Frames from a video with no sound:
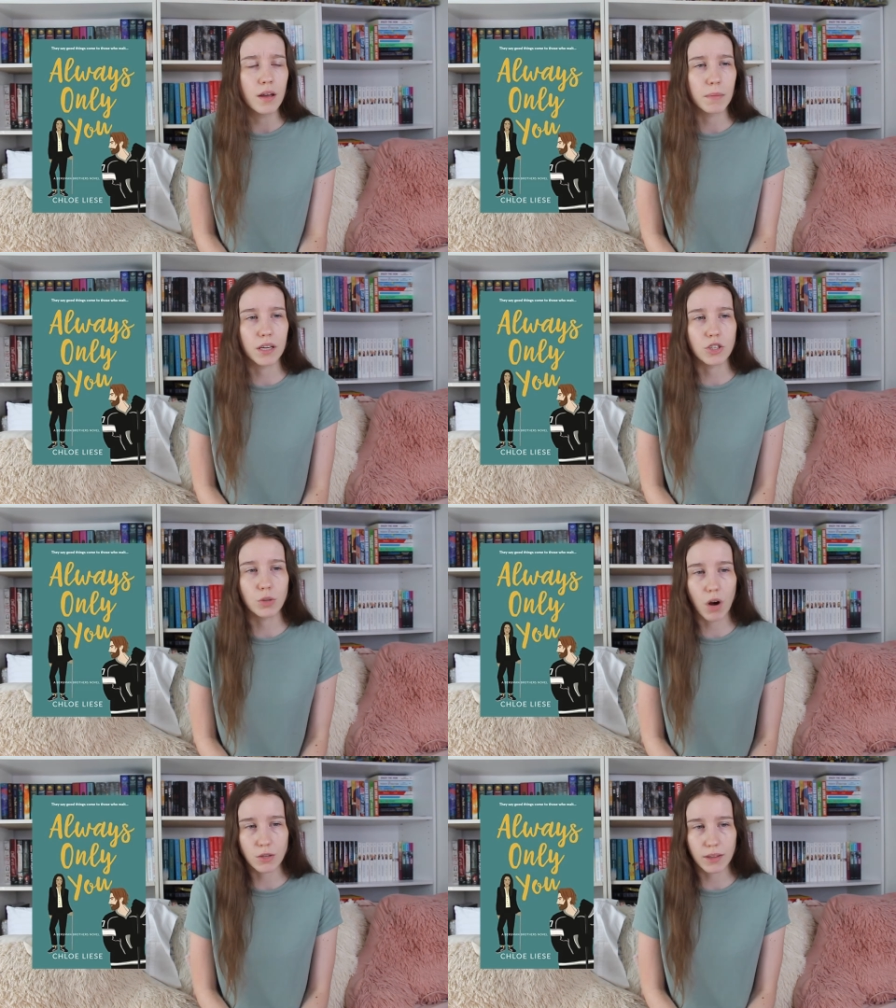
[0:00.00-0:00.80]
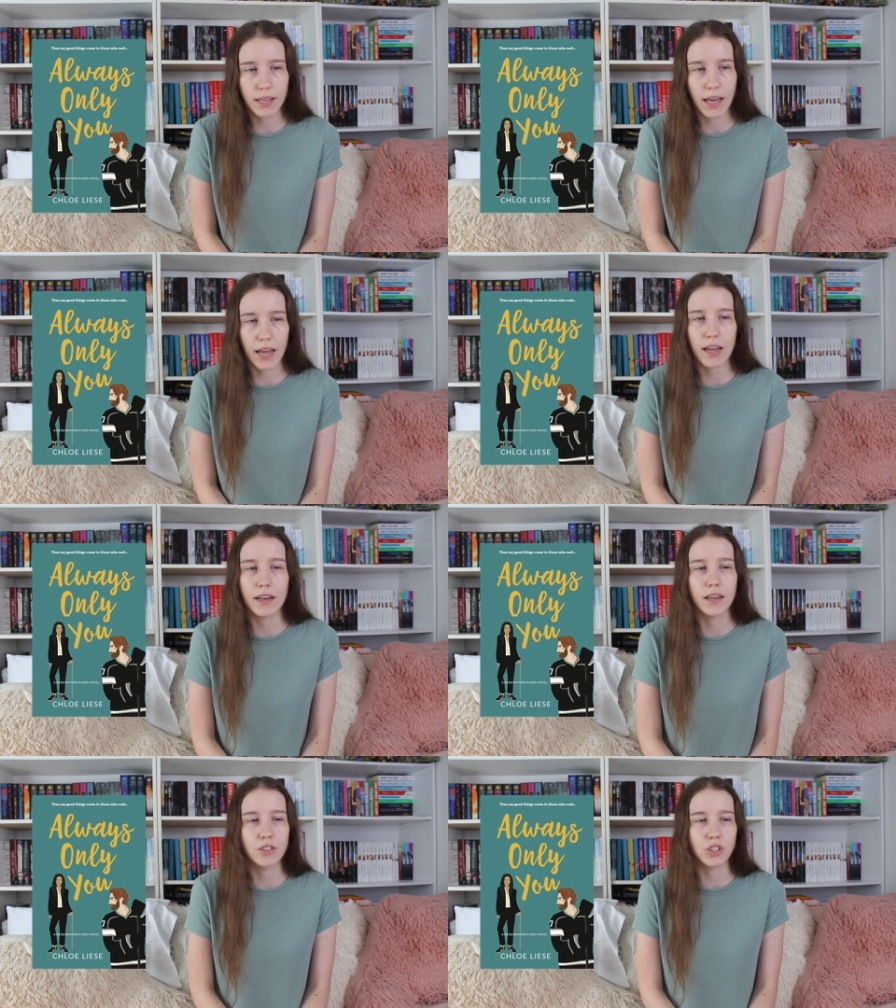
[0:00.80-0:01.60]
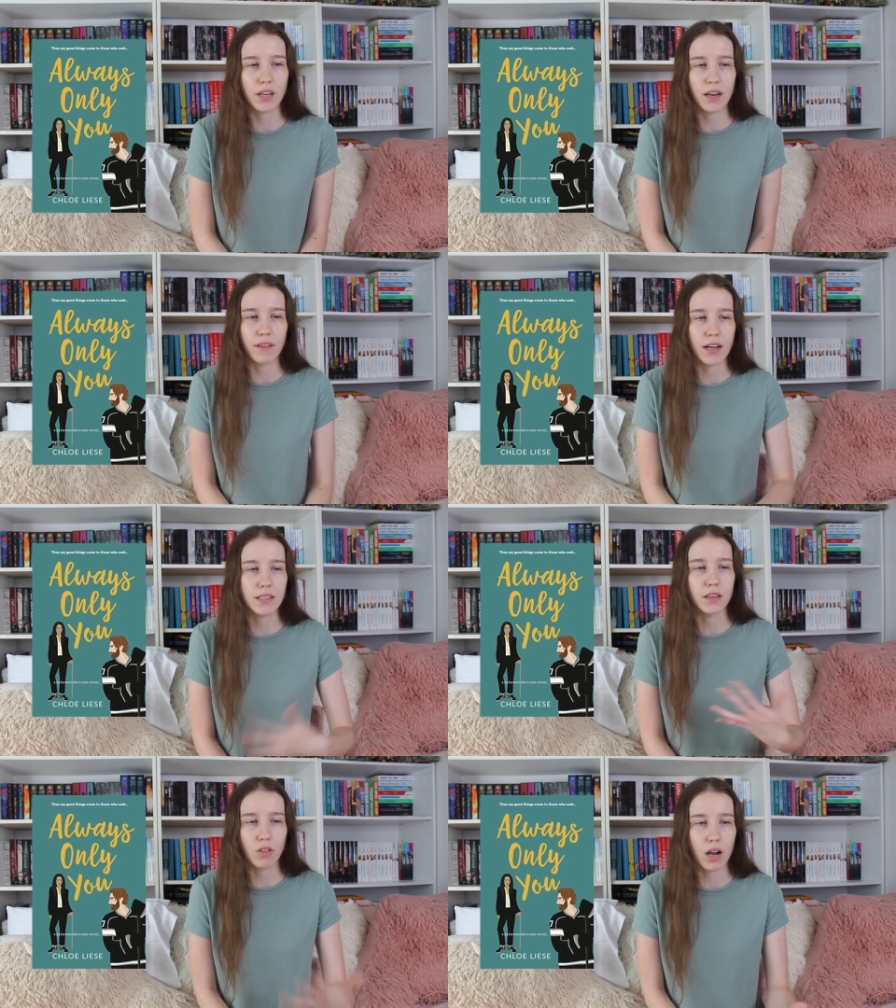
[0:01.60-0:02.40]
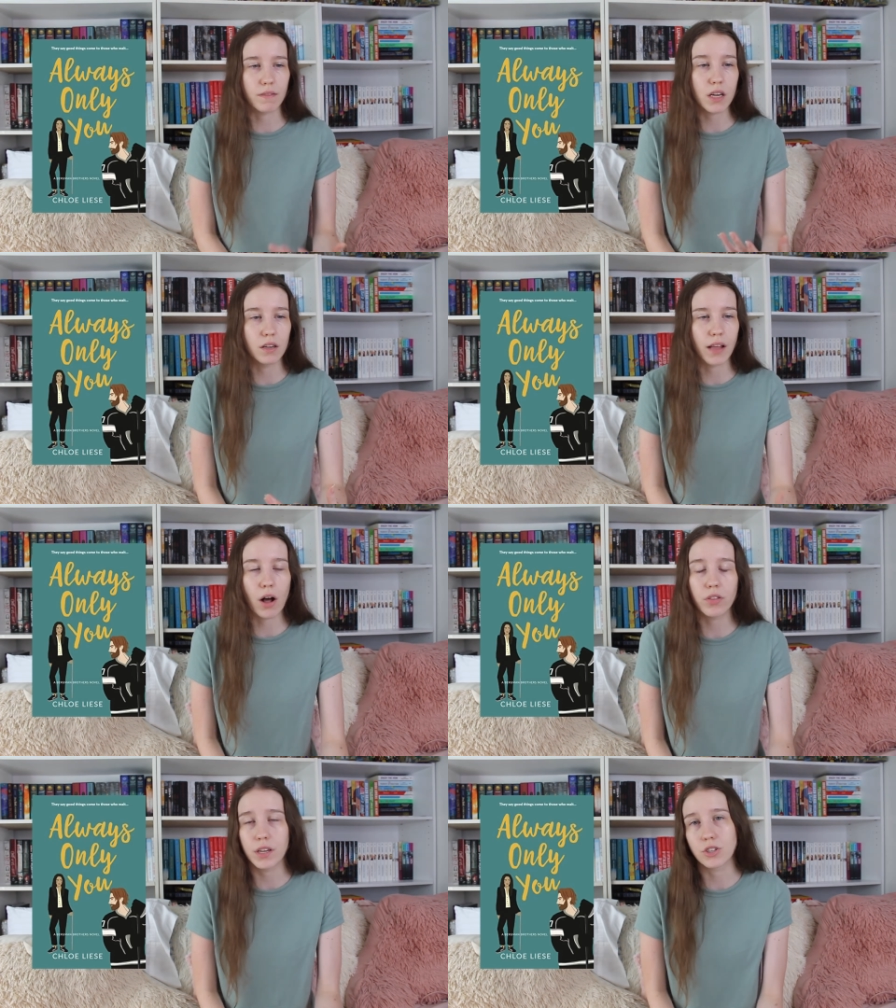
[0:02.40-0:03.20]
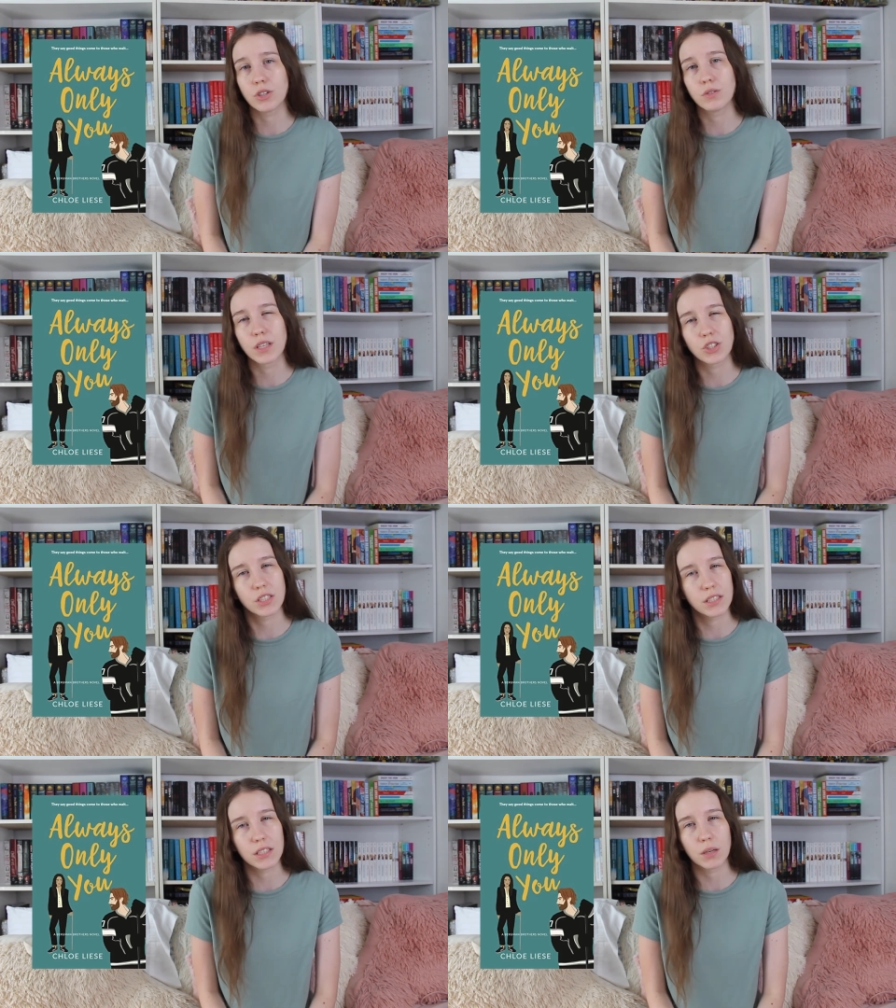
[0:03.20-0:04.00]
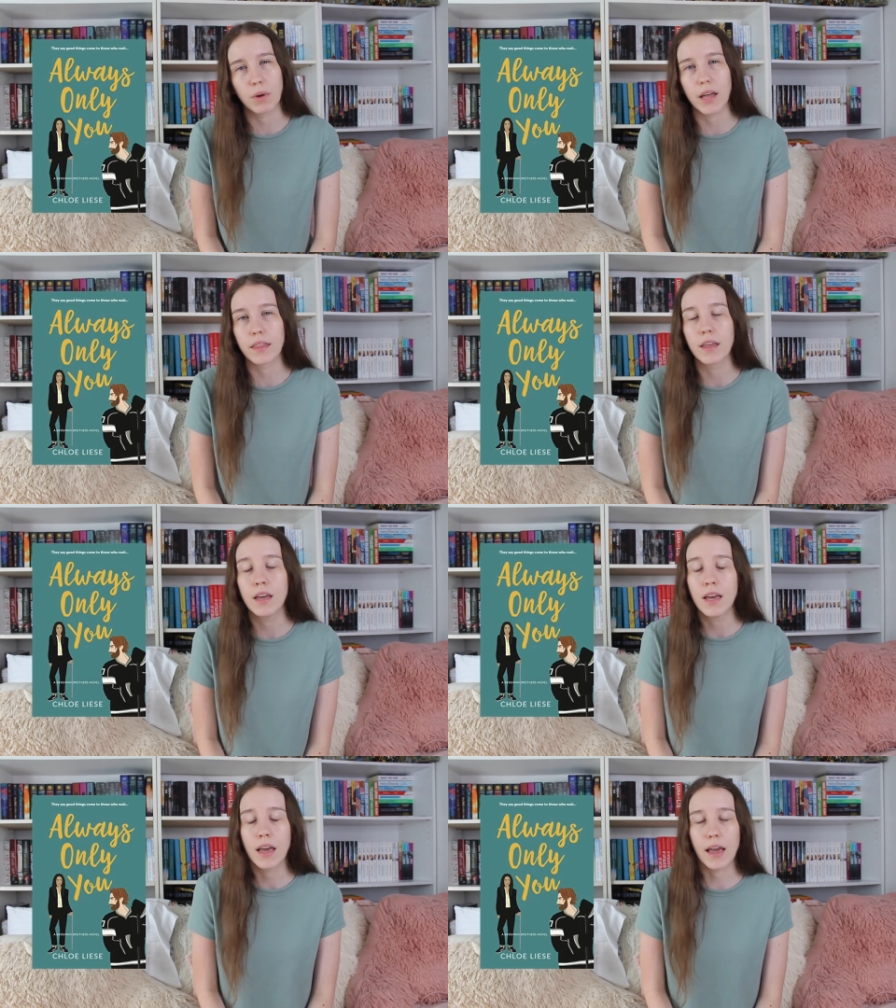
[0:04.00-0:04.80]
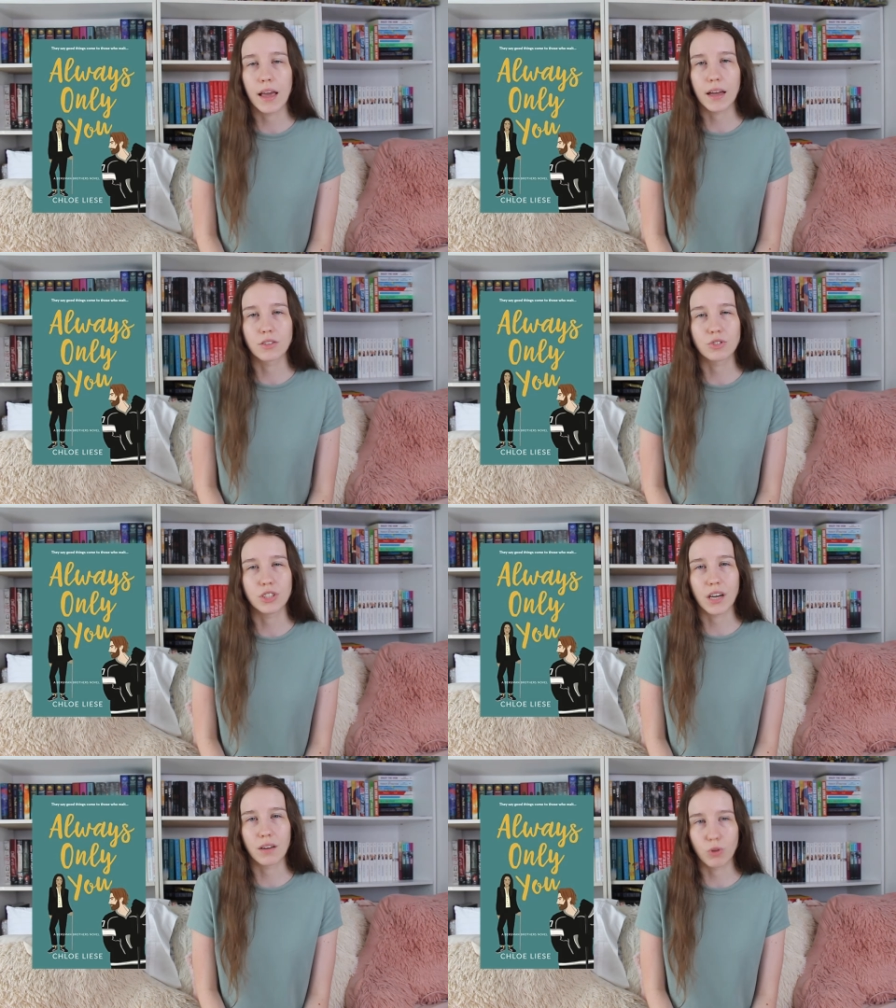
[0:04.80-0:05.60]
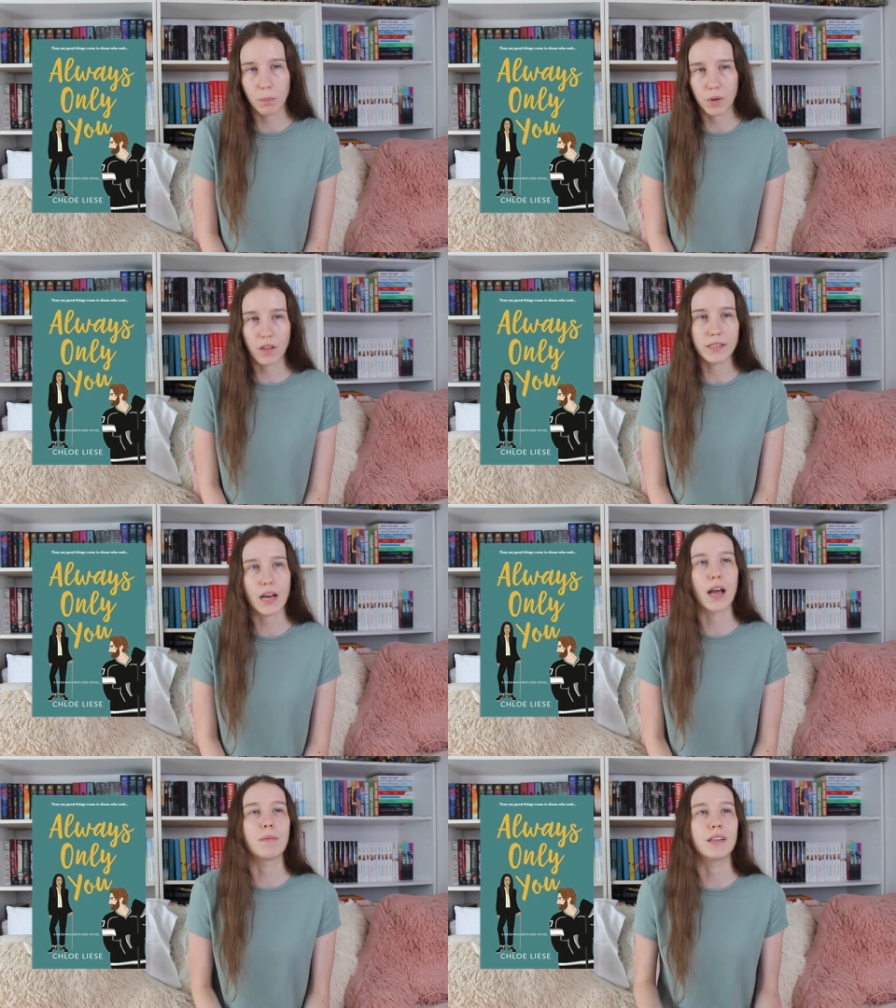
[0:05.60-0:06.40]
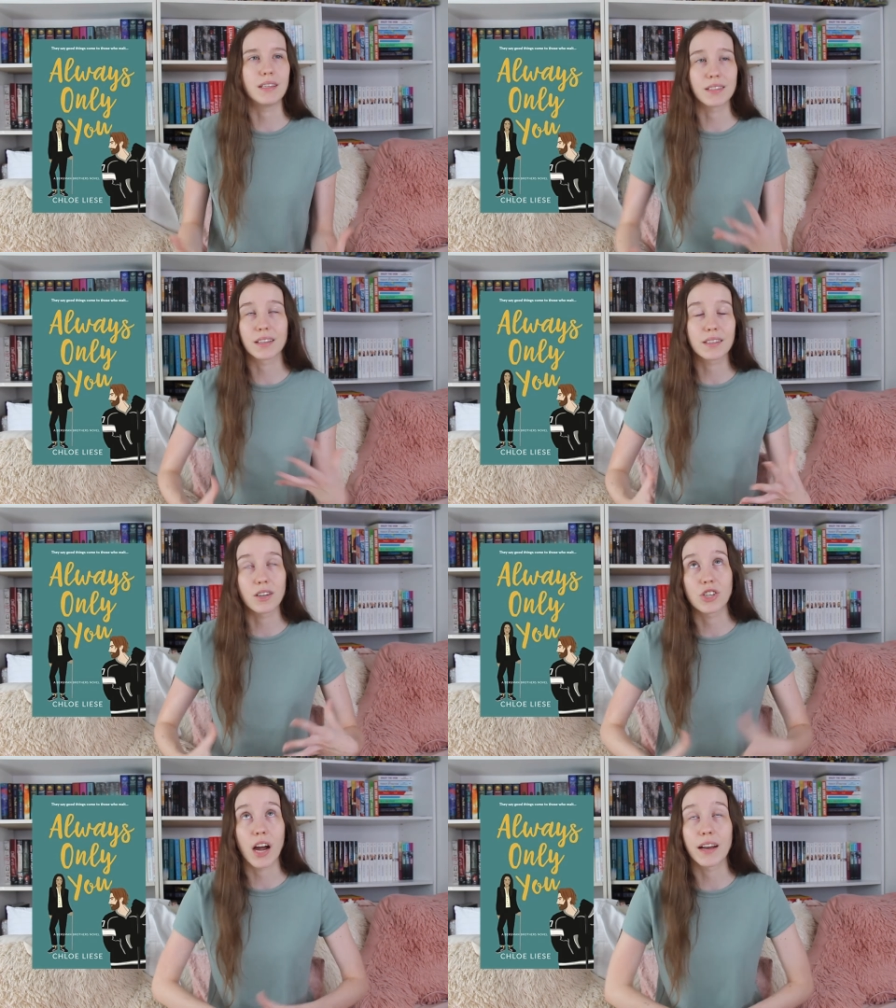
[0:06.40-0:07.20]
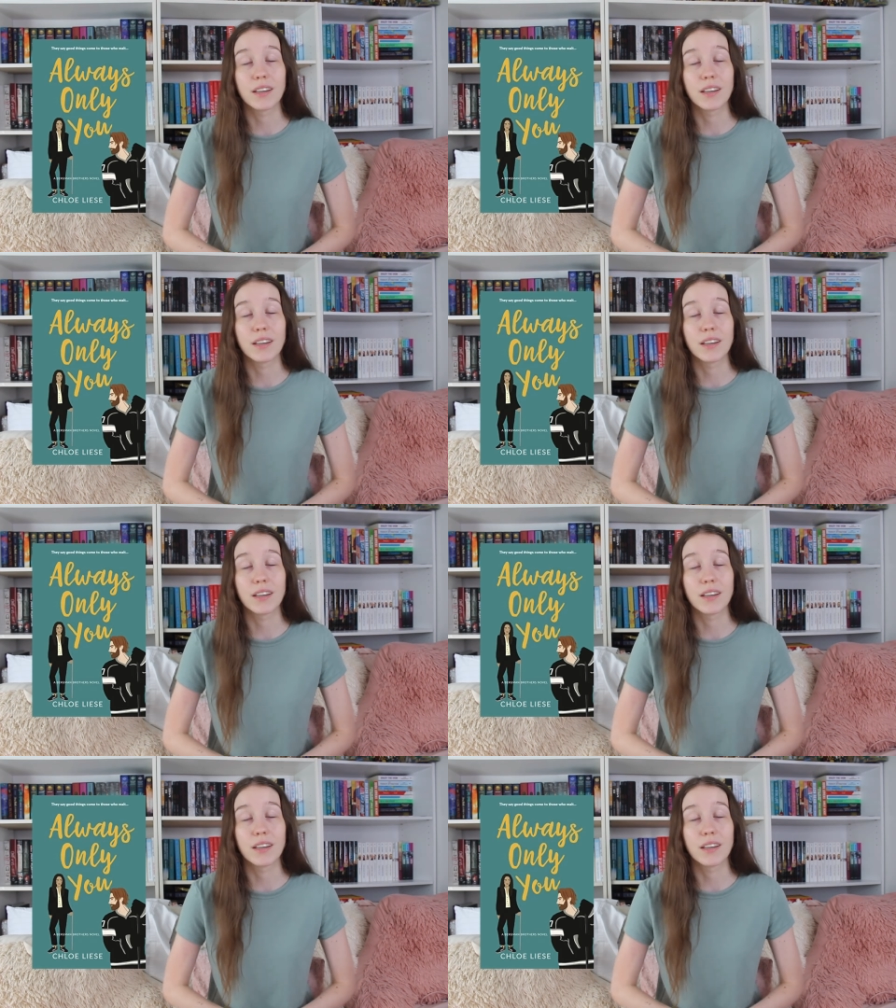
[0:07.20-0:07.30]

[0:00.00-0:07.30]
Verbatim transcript: because she walks with a cane and she kind of has like a lot of health issues that she's dealing with and so she's kind of grumpy all the time and he's like sunshine.